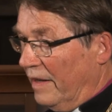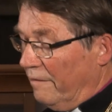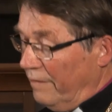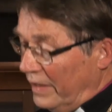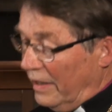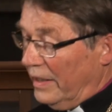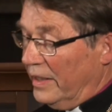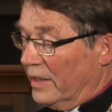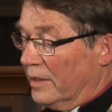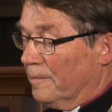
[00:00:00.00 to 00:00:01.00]
We are
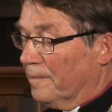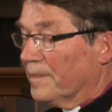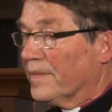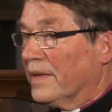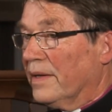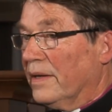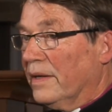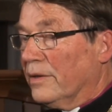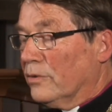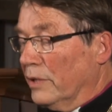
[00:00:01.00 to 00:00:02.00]
here
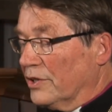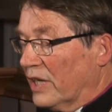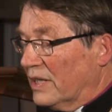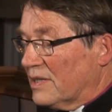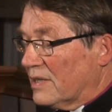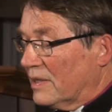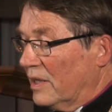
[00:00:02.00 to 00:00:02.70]
to address